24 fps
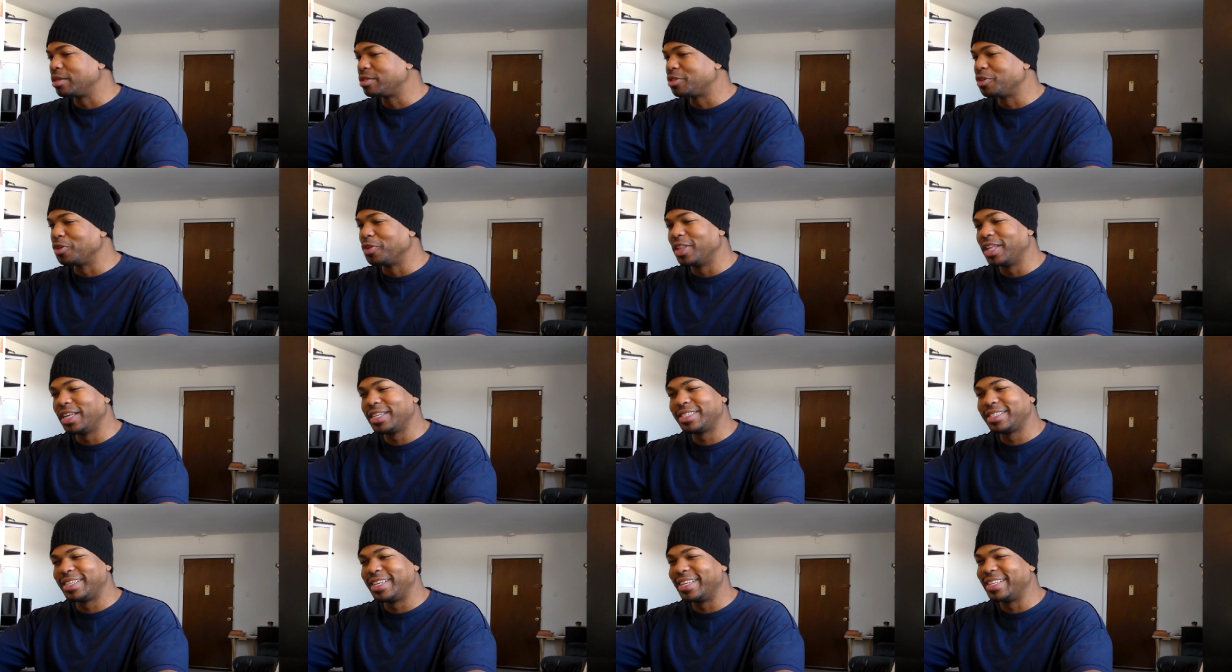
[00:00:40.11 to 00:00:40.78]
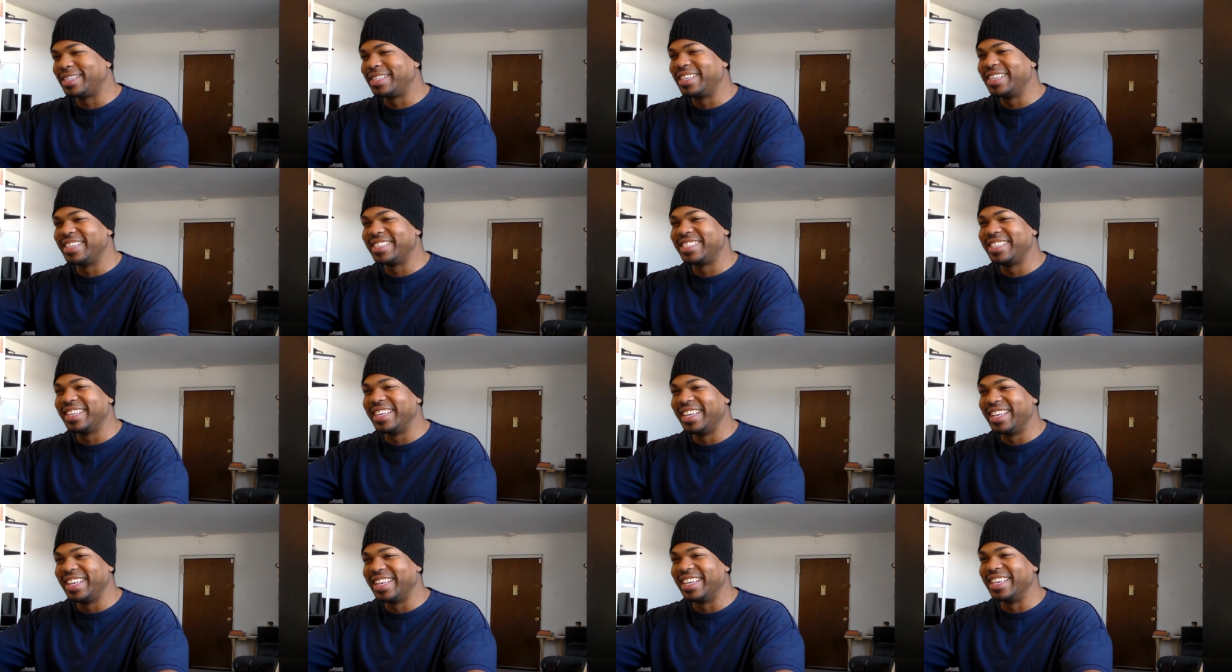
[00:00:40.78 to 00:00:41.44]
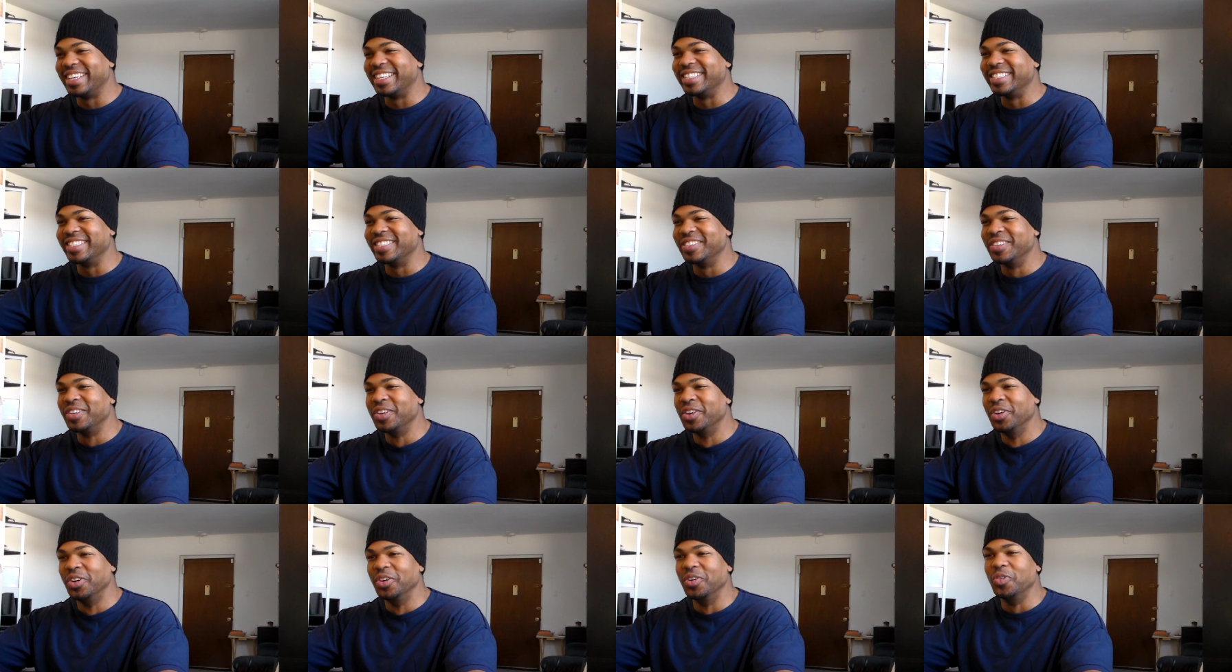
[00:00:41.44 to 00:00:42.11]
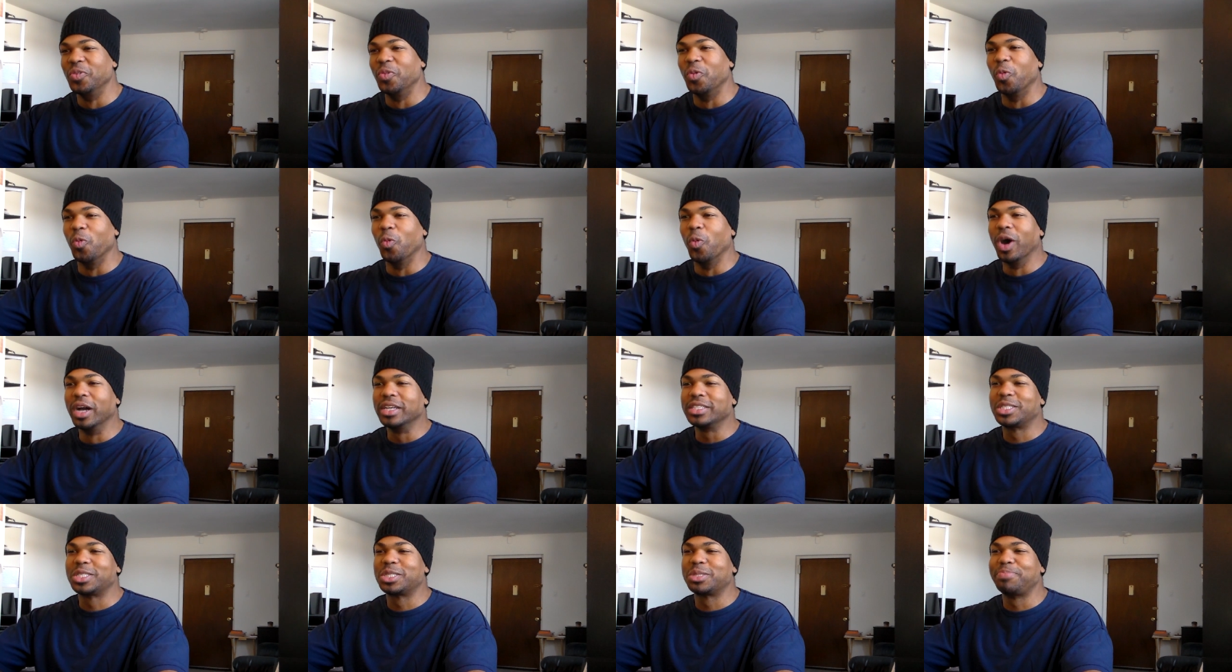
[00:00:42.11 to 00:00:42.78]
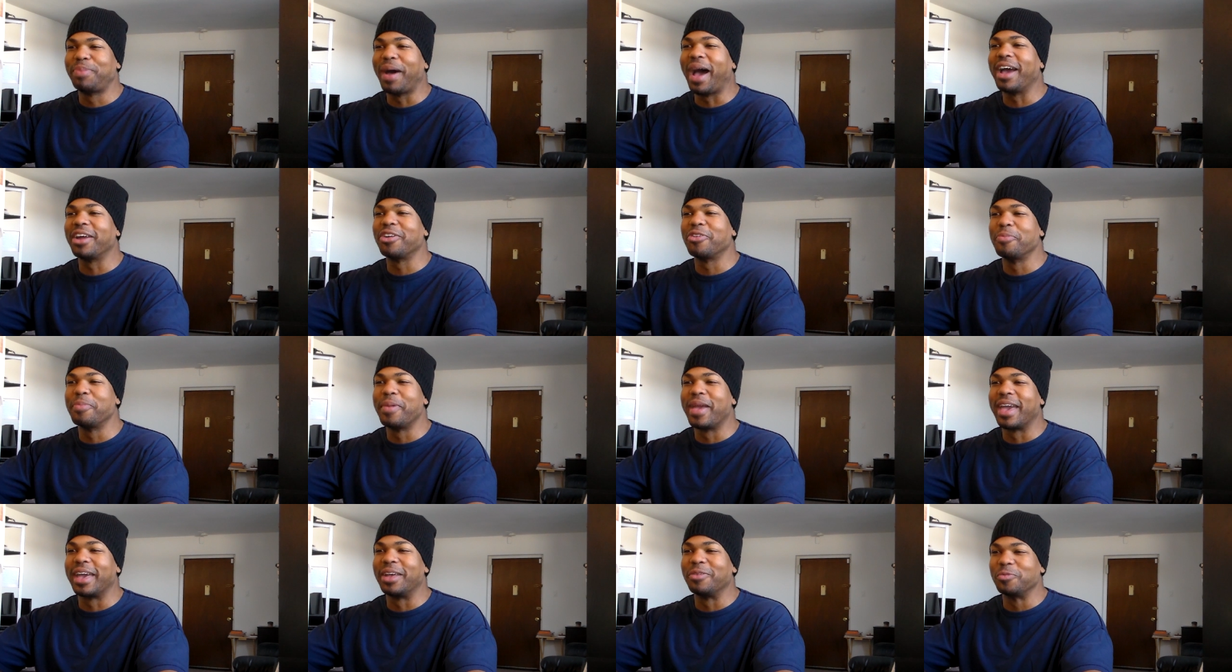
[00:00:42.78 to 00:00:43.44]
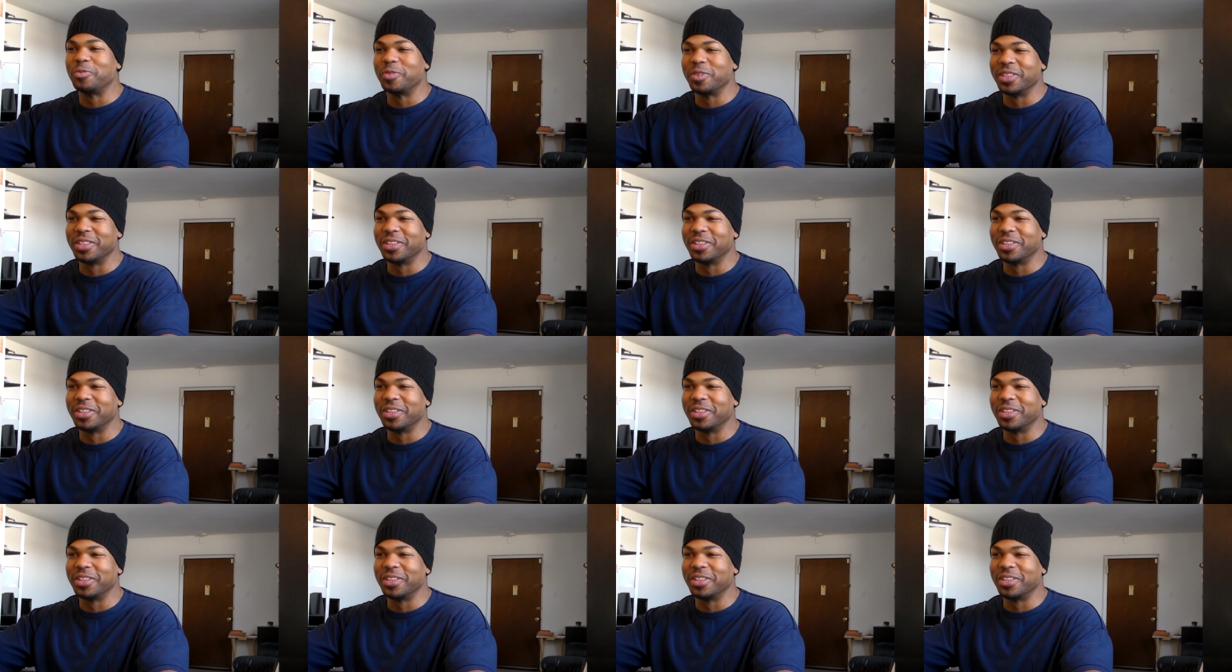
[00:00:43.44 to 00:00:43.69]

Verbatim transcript: So let's get this in. What Spider-Man